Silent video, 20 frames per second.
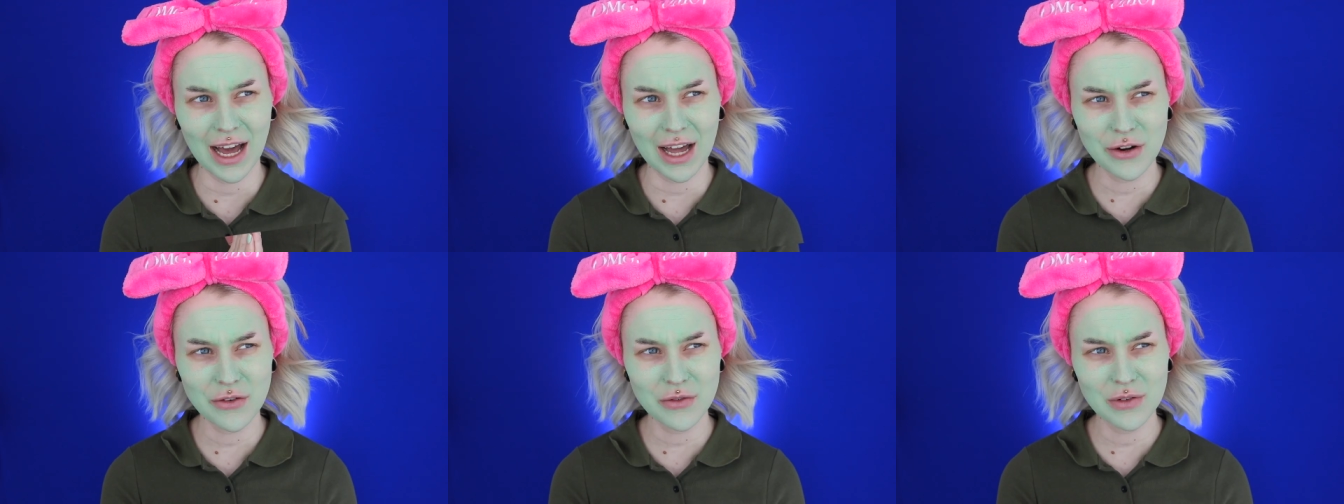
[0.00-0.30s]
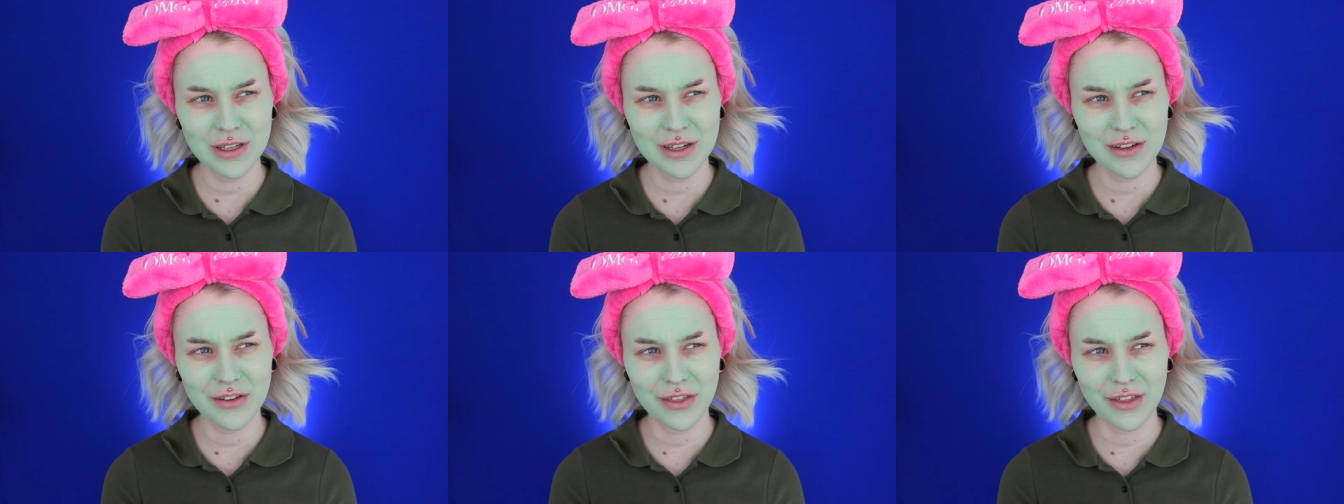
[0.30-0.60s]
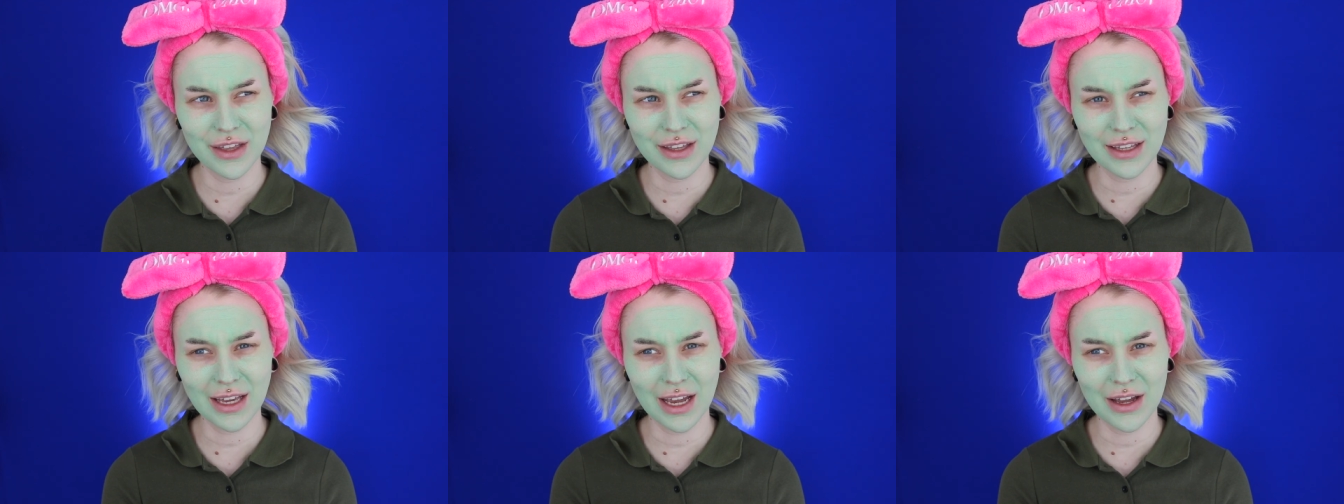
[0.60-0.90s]
I don't really
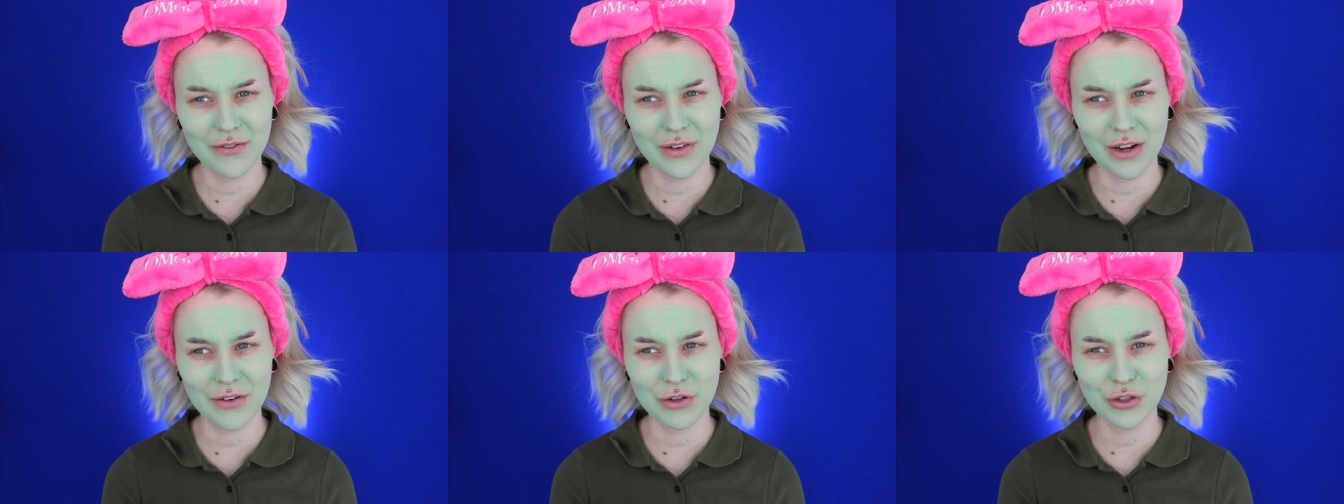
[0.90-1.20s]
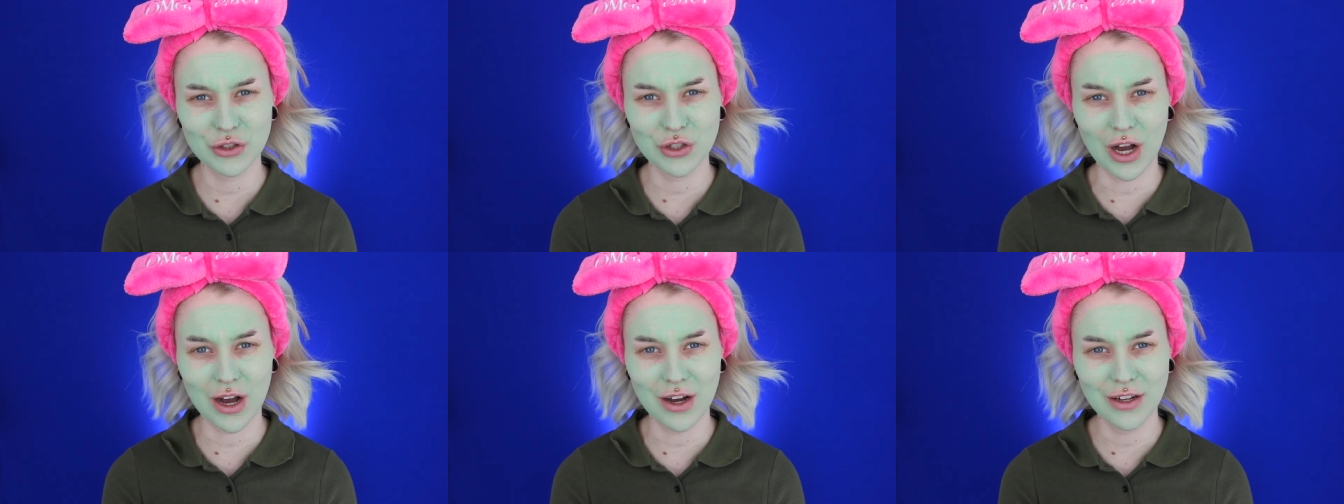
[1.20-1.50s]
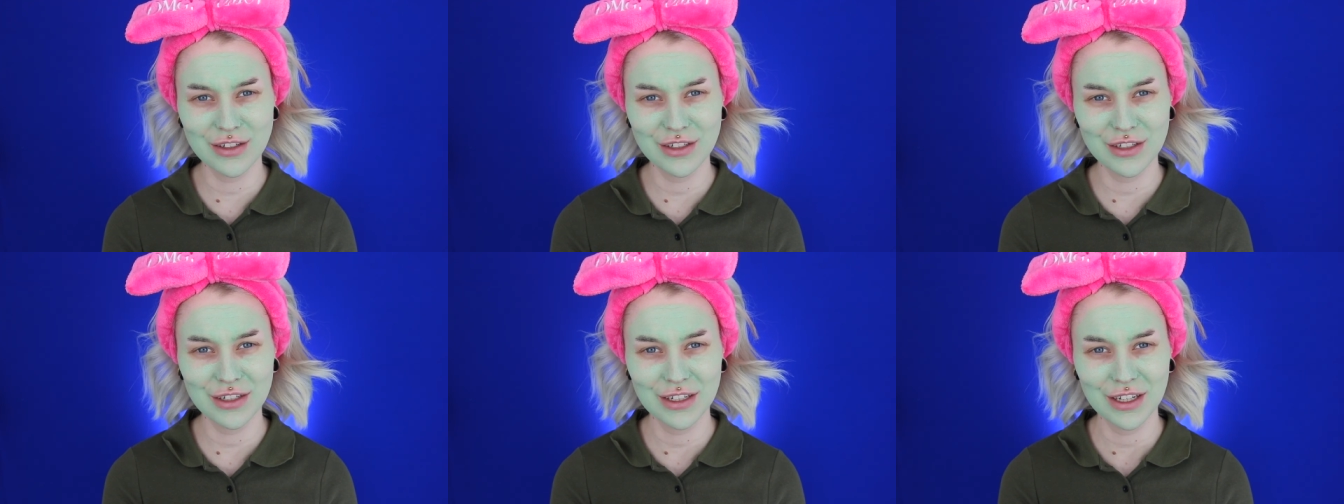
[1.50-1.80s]
think I've ever
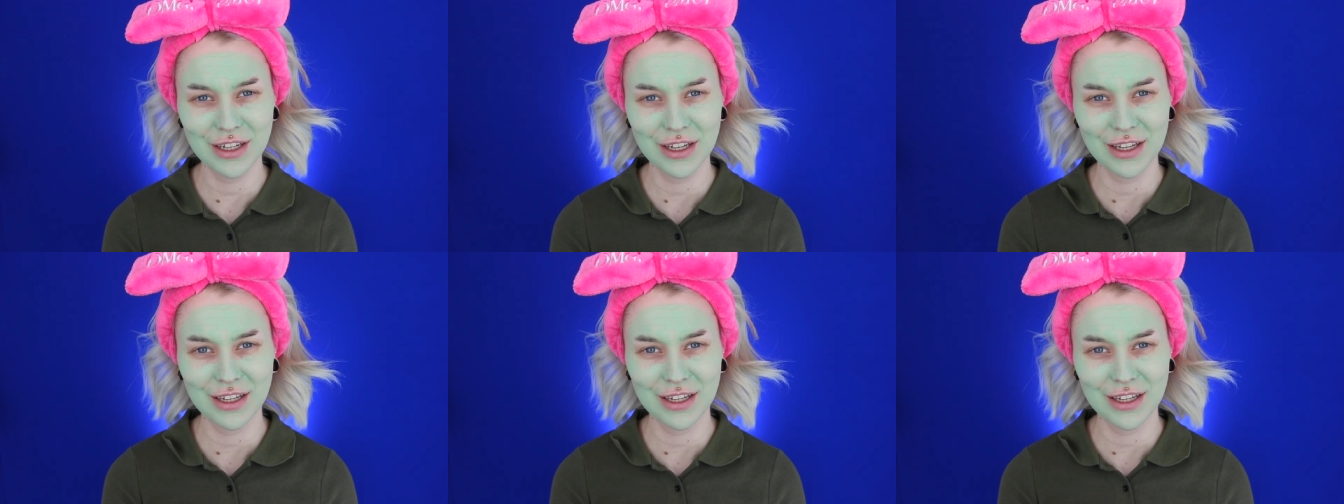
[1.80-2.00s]
done